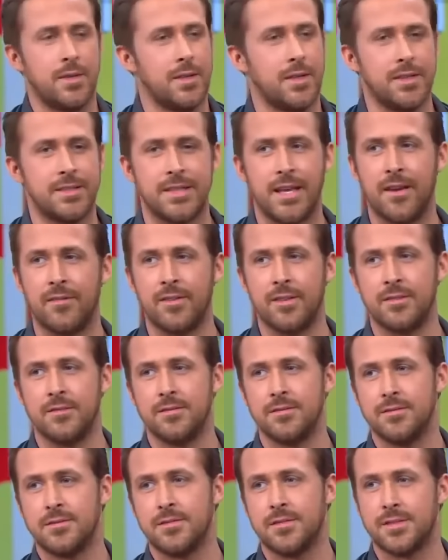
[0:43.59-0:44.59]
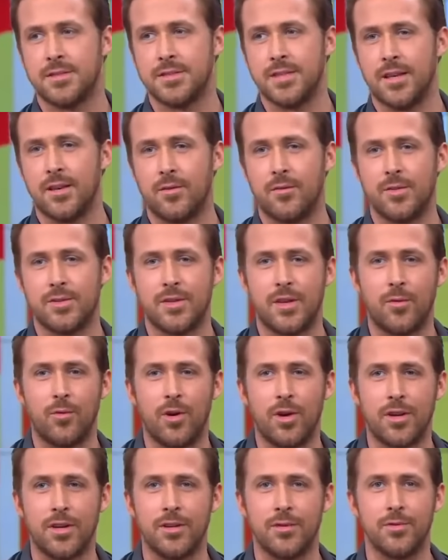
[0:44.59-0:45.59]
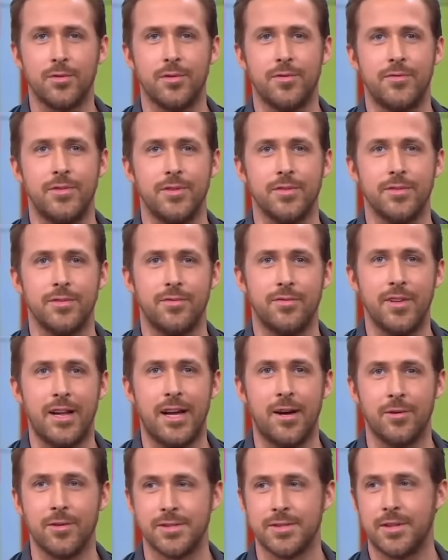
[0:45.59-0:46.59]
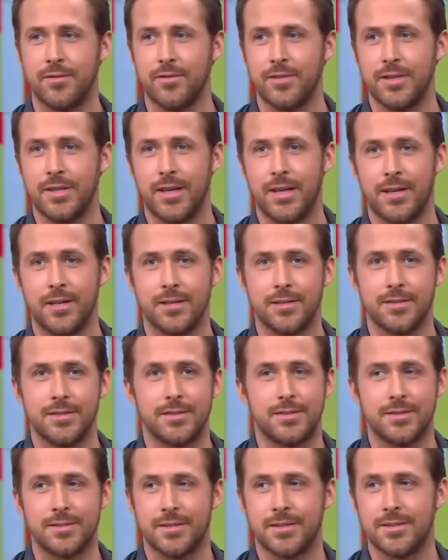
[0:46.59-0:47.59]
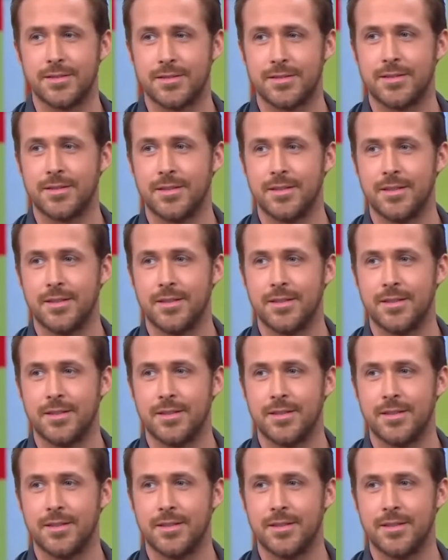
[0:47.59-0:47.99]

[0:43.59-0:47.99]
It's heaven. It's like walking through a field of flowers every day. Just,